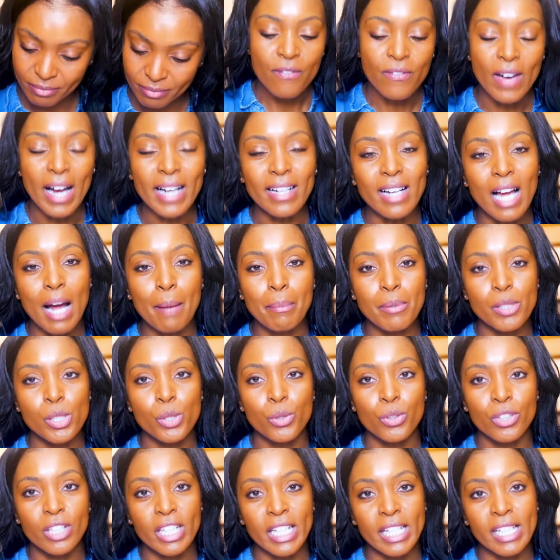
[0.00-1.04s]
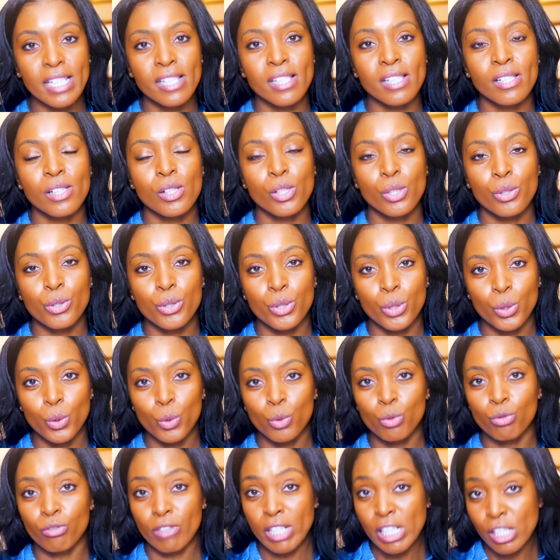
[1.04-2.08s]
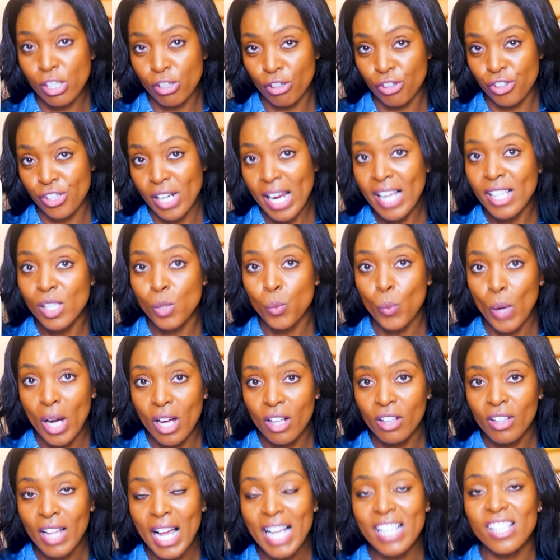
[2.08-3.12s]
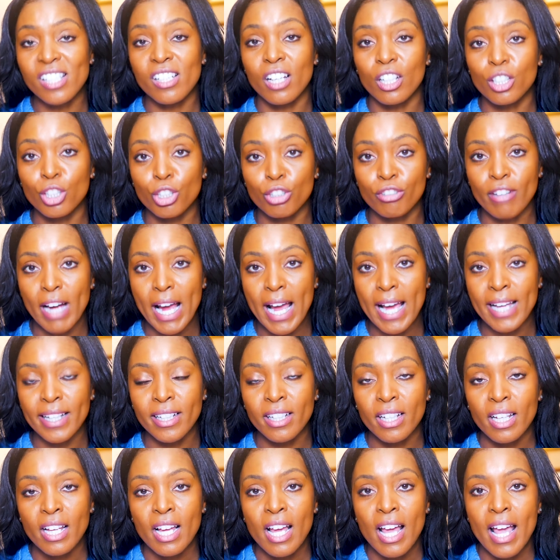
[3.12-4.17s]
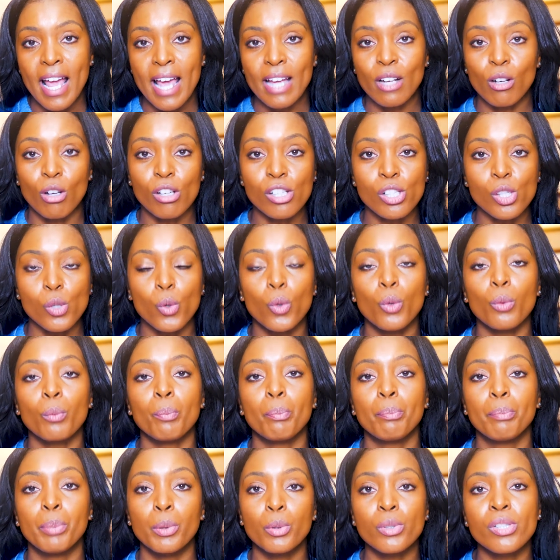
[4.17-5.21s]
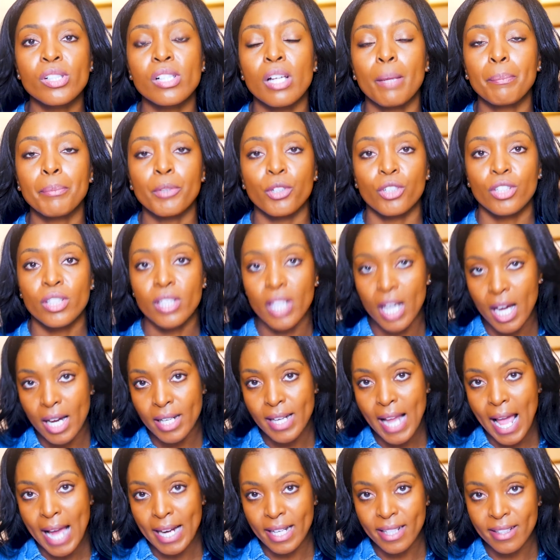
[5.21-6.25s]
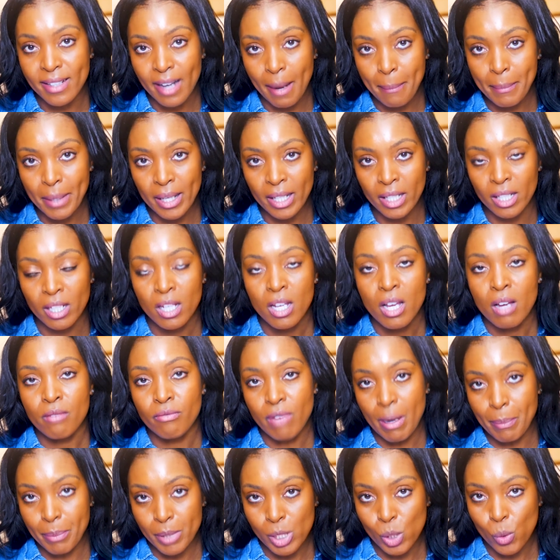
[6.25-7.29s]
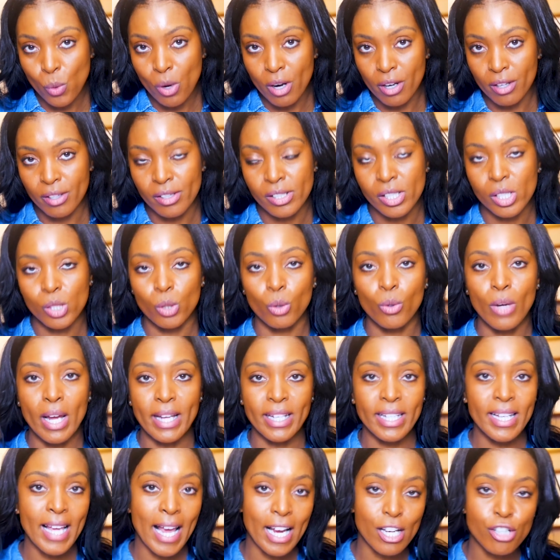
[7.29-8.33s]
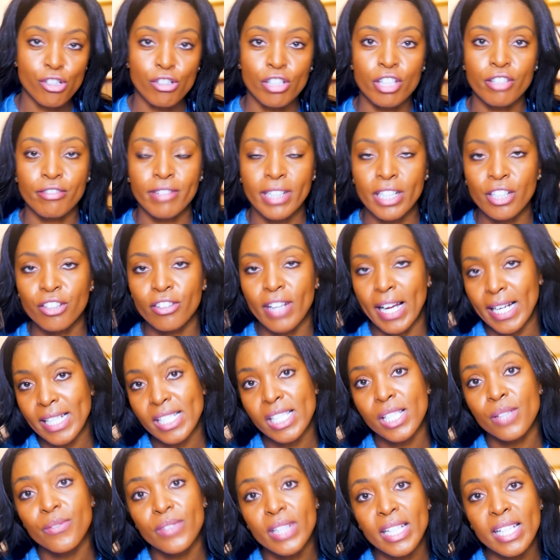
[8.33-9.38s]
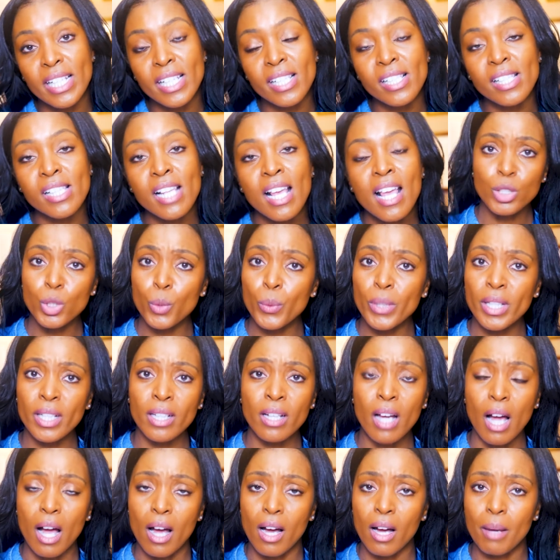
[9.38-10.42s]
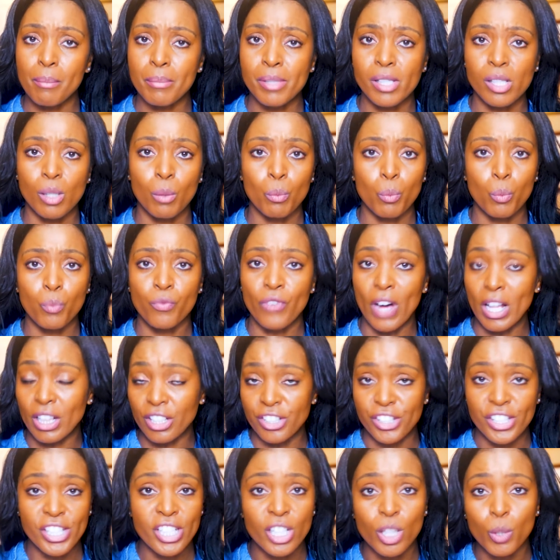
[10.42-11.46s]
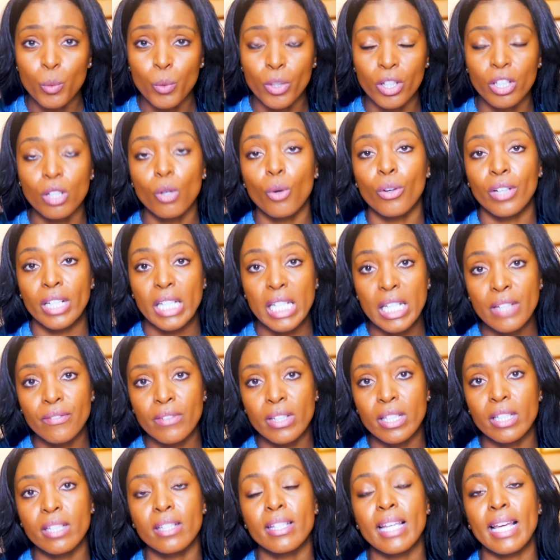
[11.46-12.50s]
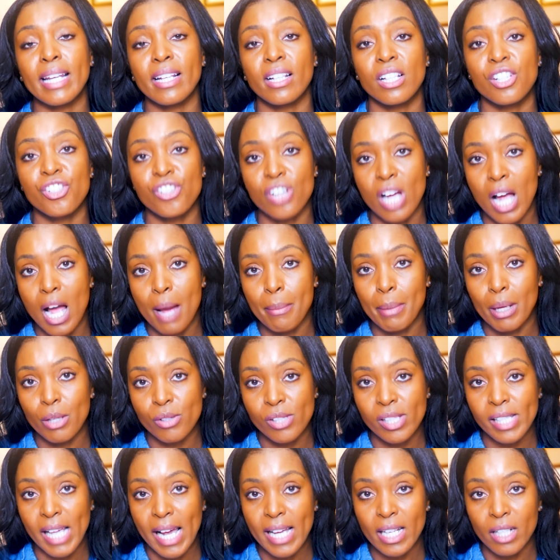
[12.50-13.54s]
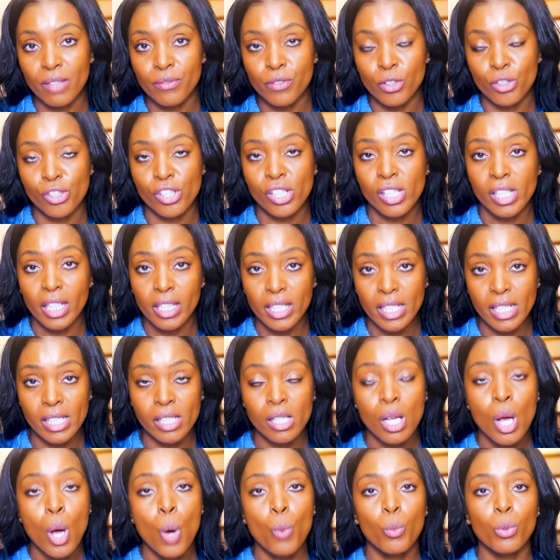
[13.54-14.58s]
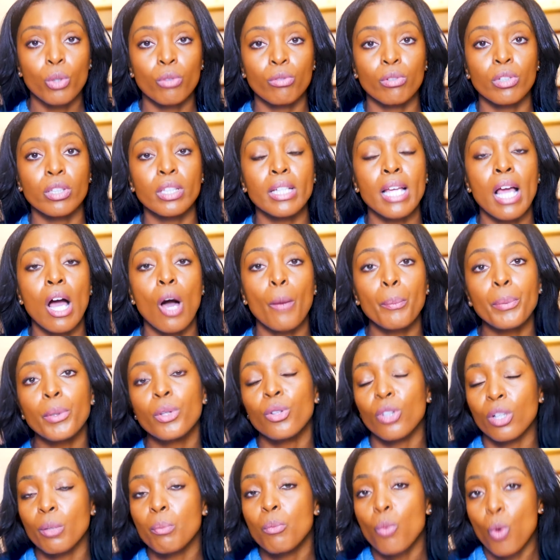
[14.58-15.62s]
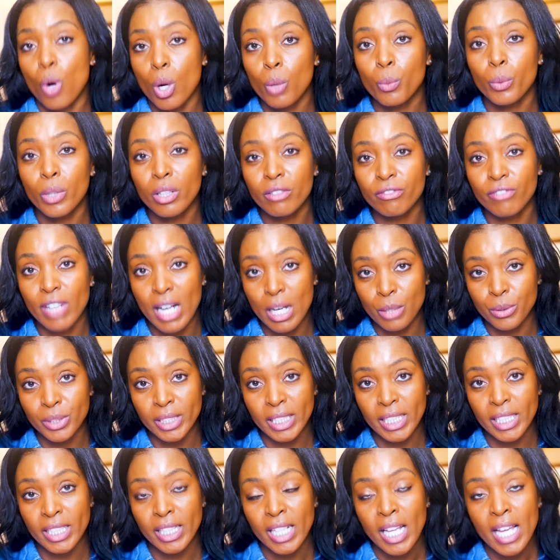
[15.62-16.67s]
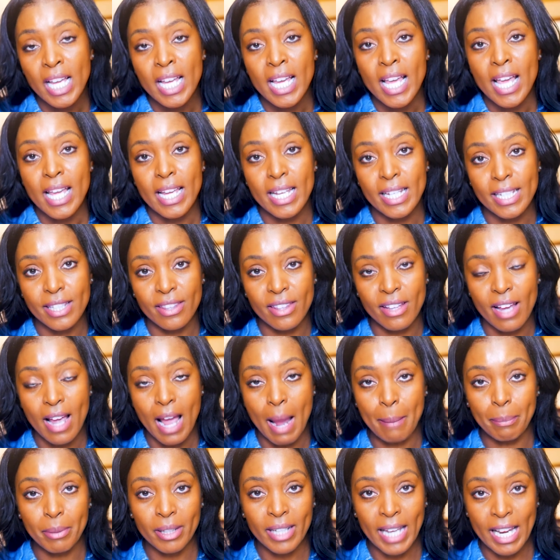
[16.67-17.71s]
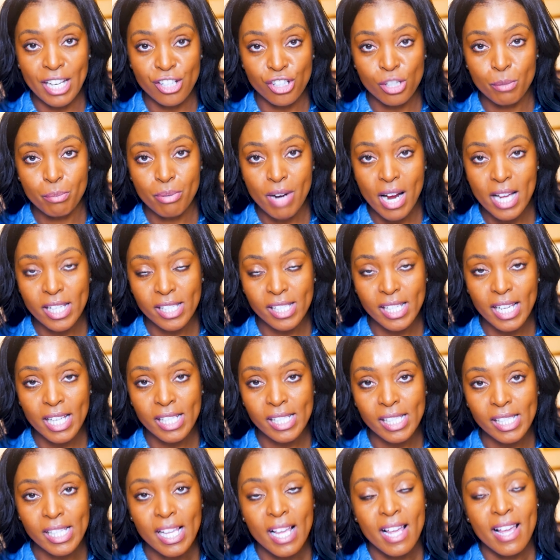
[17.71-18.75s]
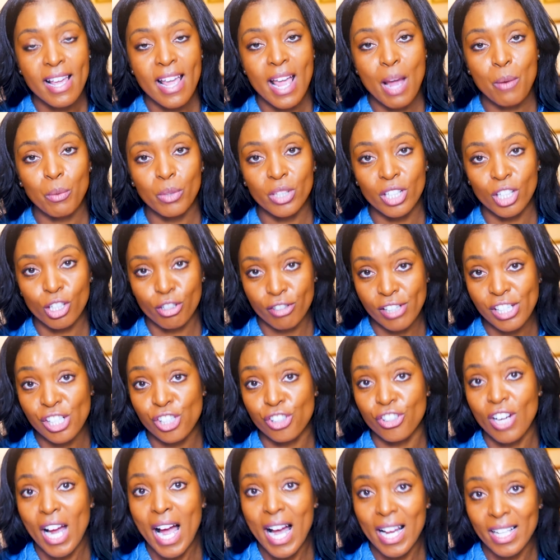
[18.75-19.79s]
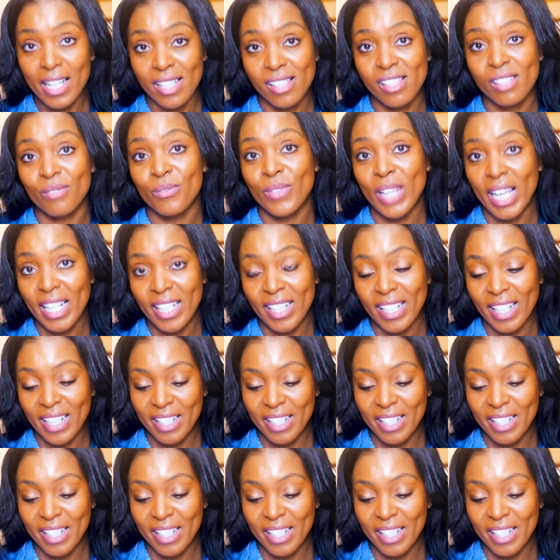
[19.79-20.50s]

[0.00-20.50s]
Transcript: Find opportunities to do research as well as an undergrad and also boost up your non academic repertoire. So, any extracurricular activities, doing um, some volunteer work, or even getting a job outside of your studies will really help you look more well rounded in the application process and will increase your odds of getting